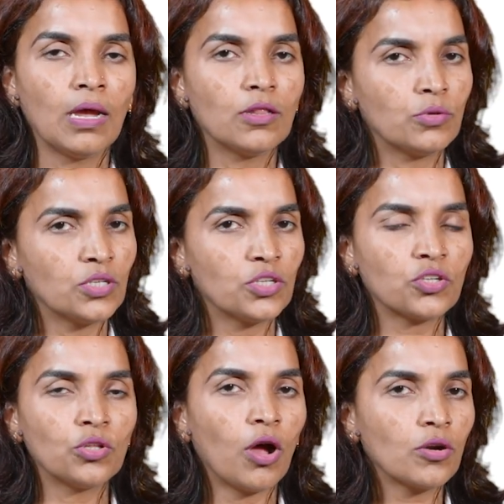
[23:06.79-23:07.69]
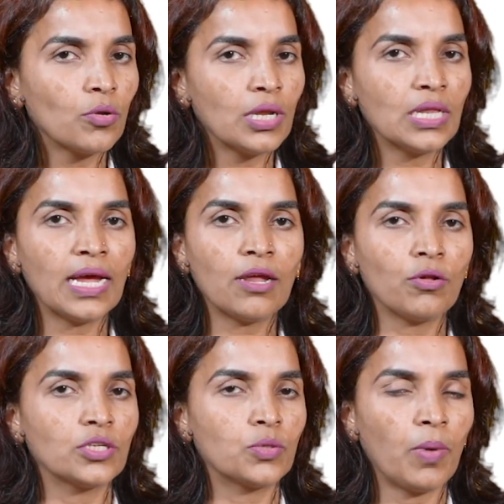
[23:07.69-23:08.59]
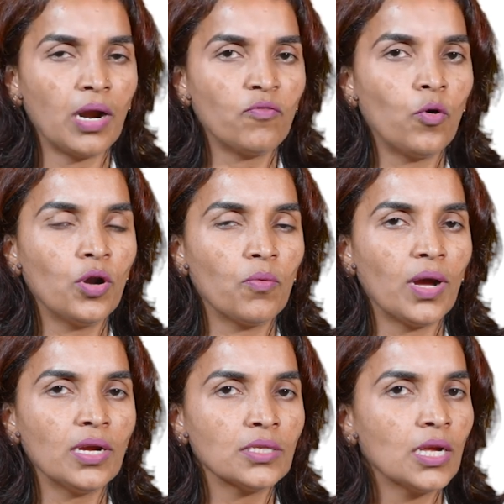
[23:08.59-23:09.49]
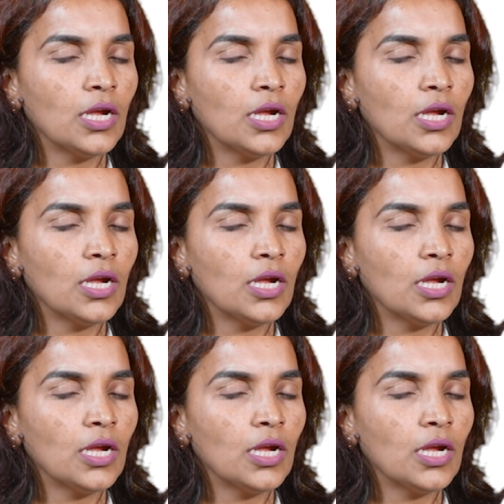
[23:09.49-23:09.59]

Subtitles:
Now, this is not only there on the smartphone device,